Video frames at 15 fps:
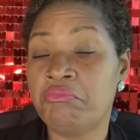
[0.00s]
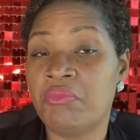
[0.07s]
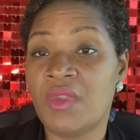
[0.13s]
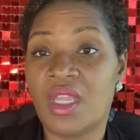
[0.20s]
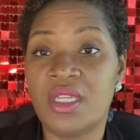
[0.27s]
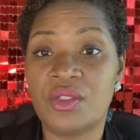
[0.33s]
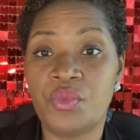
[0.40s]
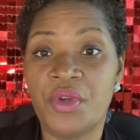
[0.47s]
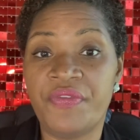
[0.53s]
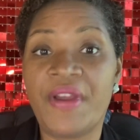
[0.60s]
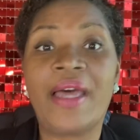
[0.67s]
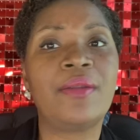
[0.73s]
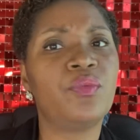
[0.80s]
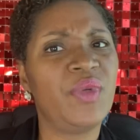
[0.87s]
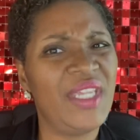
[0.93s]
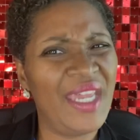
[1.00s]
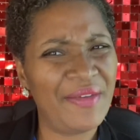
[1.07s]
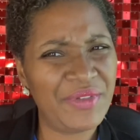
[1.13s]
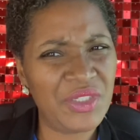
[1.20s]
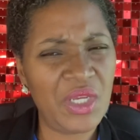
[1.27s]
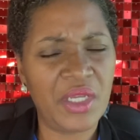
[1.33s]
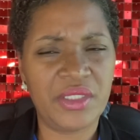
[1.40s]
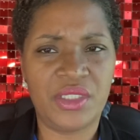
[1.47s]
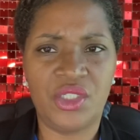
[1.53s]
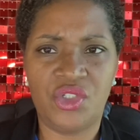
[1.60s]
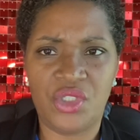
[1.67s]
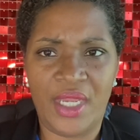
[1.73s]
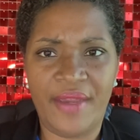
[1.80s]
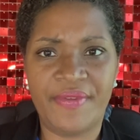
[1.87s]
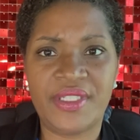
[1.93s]
because we're fine. We have sausage.
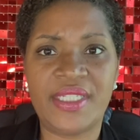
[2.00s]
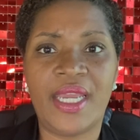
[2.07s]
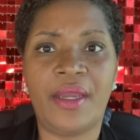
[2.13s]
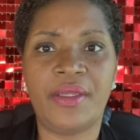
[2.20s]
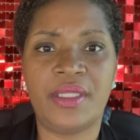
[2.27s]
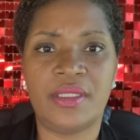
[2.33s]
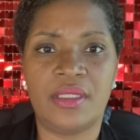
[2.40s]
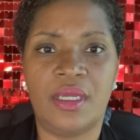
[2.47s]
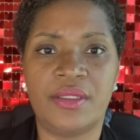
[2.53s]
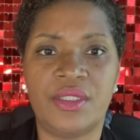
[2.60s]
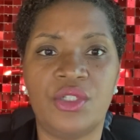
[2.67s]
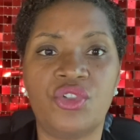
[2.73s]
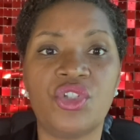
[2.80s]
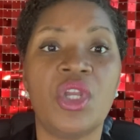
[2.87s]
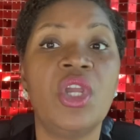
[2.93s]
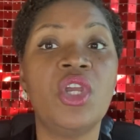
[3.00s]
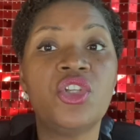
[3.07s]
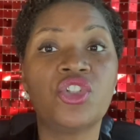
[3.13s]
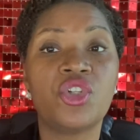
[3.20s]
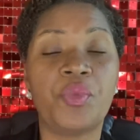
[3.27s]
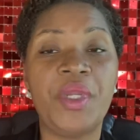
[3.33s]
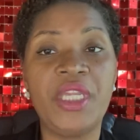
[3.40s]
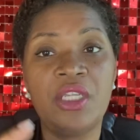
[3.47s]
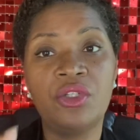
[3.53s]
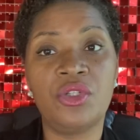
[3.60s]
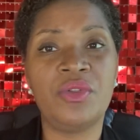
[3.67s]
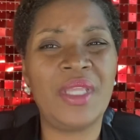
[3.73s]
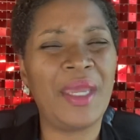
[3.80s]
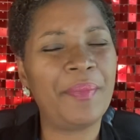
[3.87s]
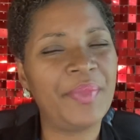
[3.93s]
I have Italian sausage. So we can do
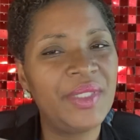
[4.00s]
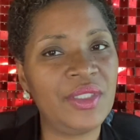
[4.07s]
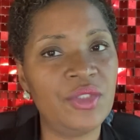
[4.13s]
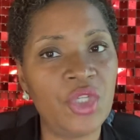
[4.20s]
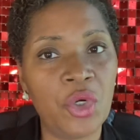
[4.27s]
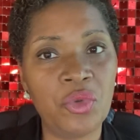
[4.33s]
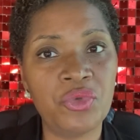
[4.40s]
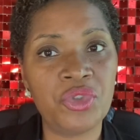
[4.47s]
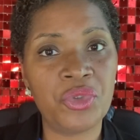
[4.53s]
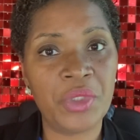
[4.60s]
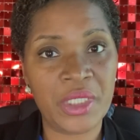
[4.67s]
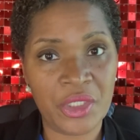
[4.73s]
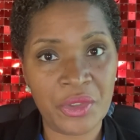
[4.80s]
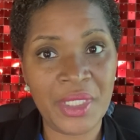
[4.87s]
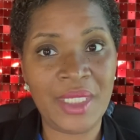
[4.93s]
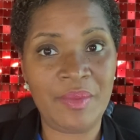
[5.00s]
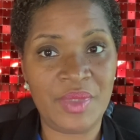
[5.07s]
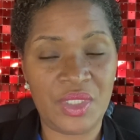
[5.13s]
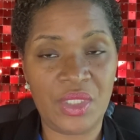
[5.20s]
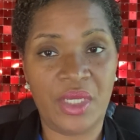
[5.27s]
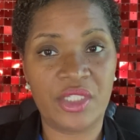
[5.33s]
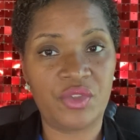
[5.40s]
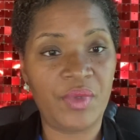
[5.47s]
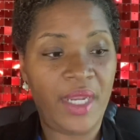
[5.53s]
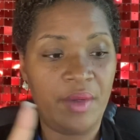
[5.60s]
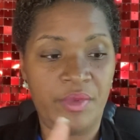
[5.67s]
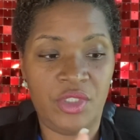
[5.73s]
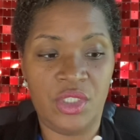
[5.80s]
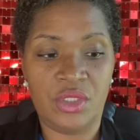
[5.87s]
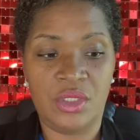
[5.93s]
that, but don't do a cream sauce, right?
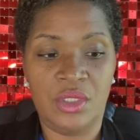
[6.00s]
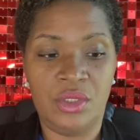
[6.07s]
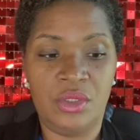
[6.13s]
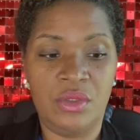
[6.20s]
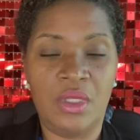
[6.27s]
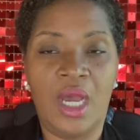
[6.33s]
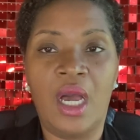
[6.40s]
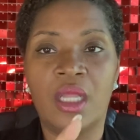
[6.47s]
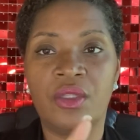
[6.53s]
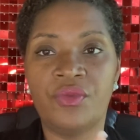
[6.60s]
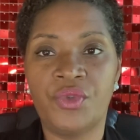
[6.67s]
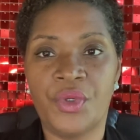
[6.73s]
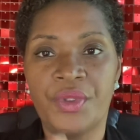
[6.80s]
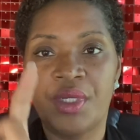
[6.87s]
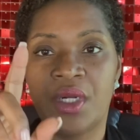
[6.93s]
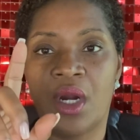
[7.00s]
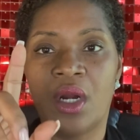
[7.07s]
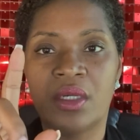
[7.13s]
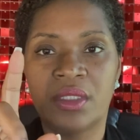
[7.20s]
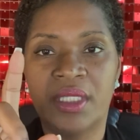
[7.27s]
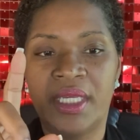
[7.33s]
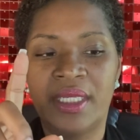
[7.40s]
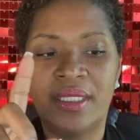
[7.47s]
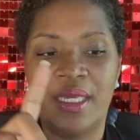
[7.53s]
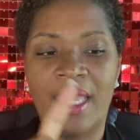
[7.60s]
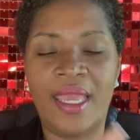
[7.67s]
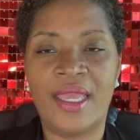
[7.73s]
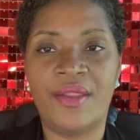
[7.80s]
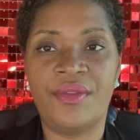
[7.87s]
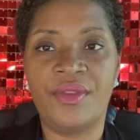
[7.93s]
We're just going to do the olive oil, the garlic,
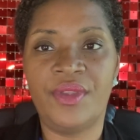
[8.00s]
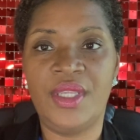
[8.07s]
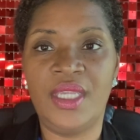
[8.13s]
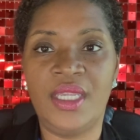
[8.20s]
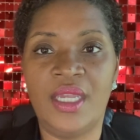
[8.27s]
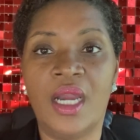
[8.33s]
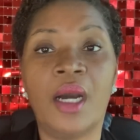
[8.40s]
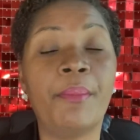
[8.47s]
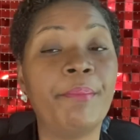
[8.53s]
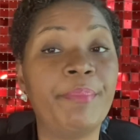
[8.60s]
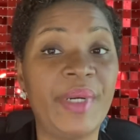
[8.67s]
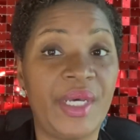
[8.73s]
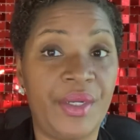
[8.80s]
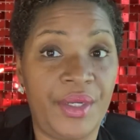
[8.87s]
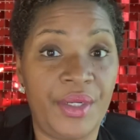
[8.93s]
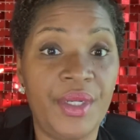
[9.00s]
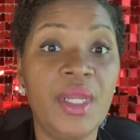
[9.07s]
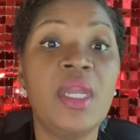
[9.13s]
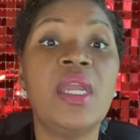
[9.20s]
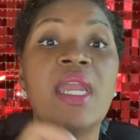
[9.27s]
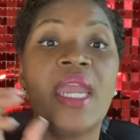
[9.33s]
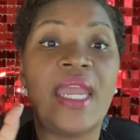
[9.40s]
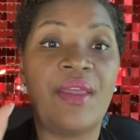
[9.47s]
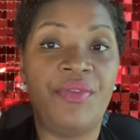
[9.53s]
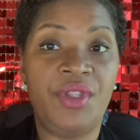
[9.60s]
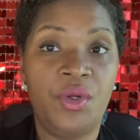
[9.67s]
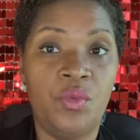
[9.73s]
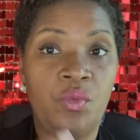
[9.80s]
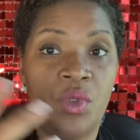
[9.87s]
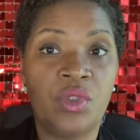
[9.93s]
and the um, butter. And
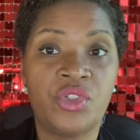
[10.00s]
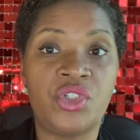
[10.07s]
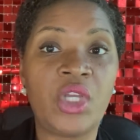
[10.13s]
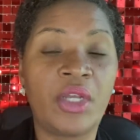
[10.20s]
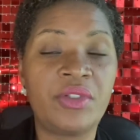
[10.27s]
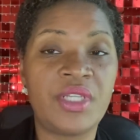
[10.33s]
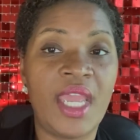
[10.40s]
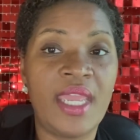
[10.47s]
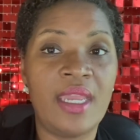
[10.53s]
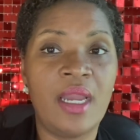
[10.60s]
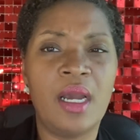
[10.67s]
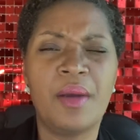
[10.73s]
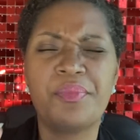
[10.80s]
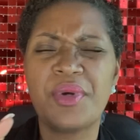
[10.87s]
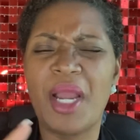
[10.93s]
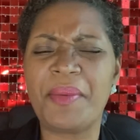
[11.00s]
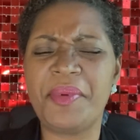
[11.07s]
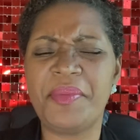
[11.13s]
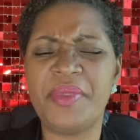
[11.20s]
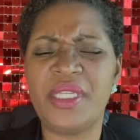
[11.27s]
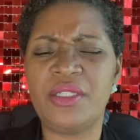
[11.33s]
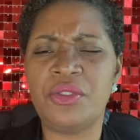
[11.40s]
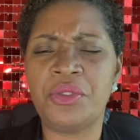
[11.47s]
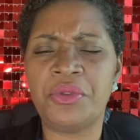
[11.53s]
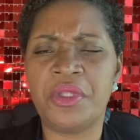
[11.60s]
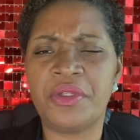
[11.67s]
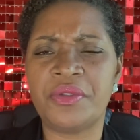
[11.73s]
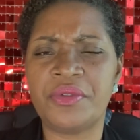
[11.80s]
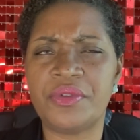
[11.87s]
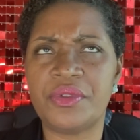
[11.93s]
then we'll saute up, probably do
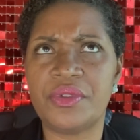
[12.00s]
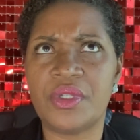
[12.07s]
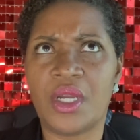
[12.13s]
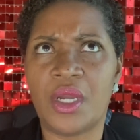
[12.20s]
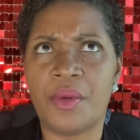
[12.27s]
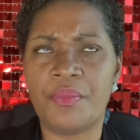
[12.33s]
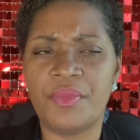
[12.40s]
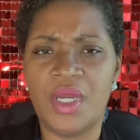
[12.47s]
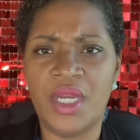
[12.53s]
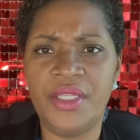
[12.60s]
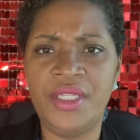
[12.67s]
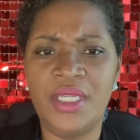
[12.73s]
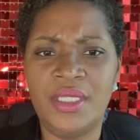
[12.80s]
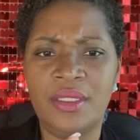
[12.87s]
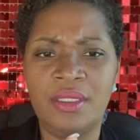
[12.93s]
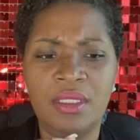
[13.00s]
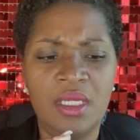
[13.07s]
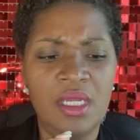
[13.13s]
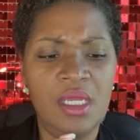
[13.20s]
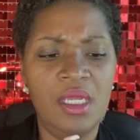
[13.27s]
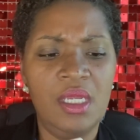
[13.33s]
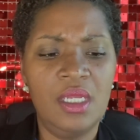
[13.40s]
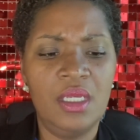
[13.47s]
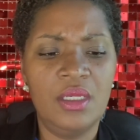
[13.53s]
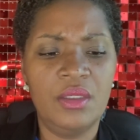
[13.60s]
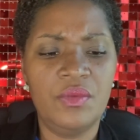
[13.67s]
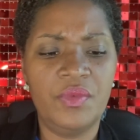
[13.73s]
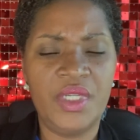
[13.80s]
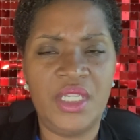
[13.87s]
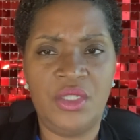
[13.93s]
the um, onion.
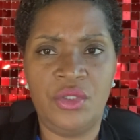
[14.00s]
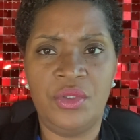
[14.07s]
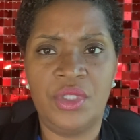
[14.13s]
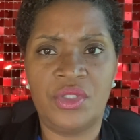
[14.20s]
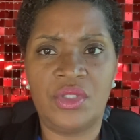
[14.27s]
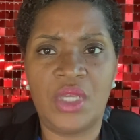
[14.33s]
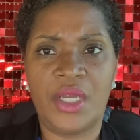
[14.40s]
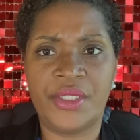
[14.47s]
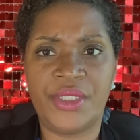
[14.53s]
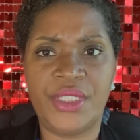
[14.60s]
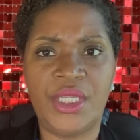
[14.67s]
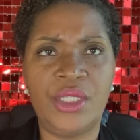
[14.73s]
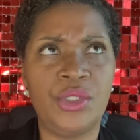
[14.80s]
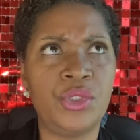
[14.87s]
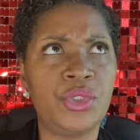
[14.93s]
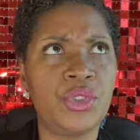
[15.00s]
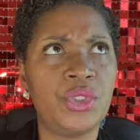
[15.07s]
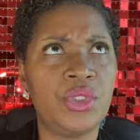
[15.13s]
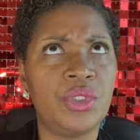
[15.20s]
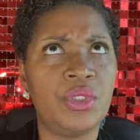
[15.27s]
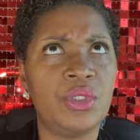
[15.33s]
We can do the sausage.